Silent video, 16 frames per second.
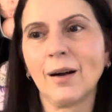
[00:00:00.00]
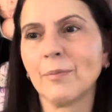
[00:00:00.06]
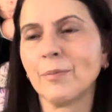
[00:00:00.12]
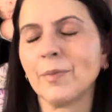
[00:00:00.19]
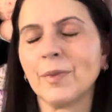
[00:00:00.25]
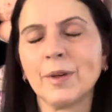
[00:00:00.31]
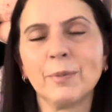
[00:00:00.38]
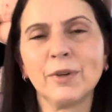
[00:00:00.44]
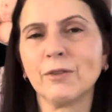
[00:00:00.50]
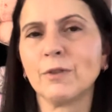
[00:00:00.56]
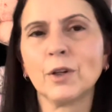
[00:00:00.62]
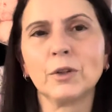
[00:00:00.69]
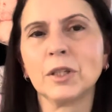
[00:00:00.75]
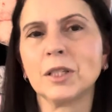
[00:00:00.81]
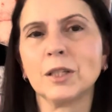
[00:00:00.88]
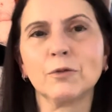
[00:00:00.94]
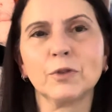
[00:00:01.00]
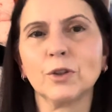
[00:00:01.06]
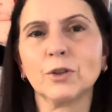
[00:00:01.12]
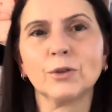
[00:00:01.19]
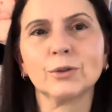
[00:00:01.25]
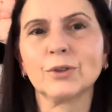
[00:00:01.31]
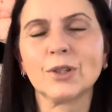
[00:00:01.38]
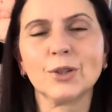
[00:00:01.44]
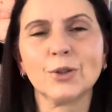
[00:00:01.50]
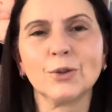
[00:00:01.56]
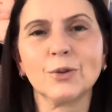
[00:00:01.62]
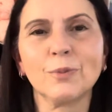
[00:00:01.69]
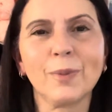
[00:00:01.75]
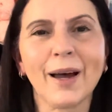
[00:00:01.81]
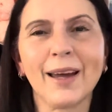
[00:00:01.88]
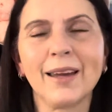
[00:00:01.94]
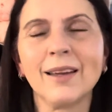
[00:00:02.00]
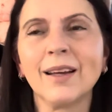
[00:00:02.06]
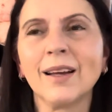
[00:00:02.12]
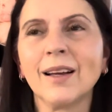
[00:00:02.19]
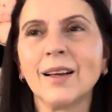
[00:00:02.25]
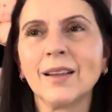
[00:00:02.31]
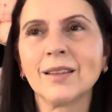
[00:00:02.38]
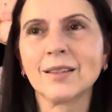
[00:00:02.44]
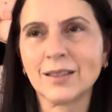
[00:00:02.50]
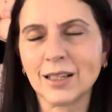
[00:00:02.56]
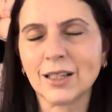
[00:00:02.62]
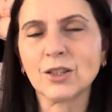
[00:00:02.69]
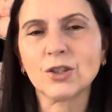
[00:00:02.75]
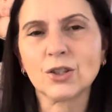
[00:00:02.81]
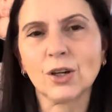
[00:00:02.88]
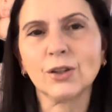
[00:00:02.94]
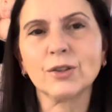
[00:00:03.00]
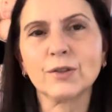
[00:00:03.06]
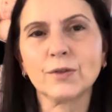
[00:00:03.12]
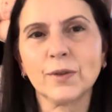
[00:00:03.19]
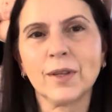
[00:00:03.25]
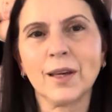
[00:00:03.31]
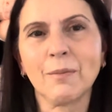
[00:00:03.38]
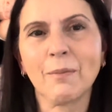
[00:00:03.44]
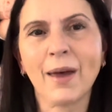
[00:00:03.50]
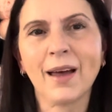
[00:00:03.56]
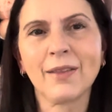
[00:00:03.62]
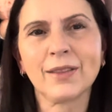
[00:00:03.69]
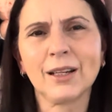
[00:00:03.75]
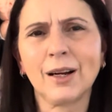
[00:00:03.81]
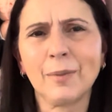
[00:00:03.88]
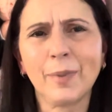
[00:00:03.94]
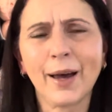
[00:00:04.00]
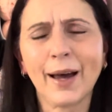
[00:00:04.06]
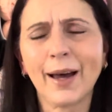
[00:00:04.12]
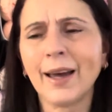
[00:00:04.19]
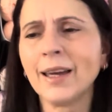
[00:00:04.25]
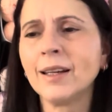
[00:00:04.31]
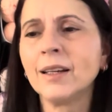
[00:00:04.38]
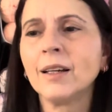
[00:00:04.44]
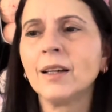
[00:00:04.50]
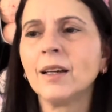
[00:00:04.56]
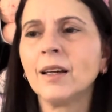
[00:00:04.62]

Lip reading: it'd be very difficult to pay the $6 for the amount that I paid.